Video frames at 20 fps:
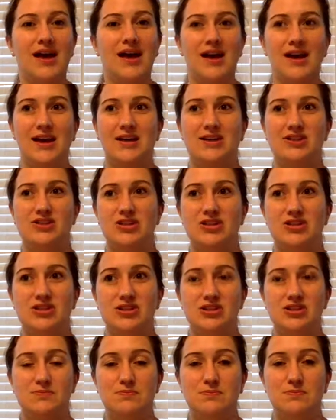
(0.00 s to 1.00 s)
and to
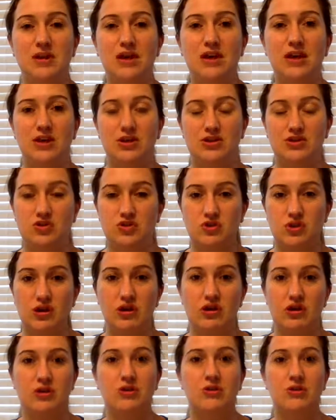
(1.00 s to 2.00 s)
just being a
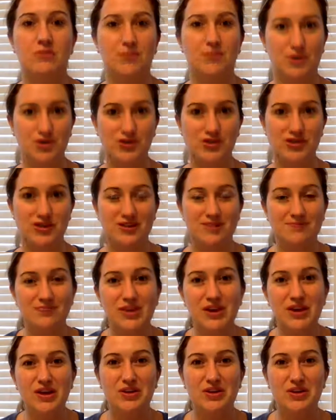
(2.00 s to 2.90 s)
stronger person.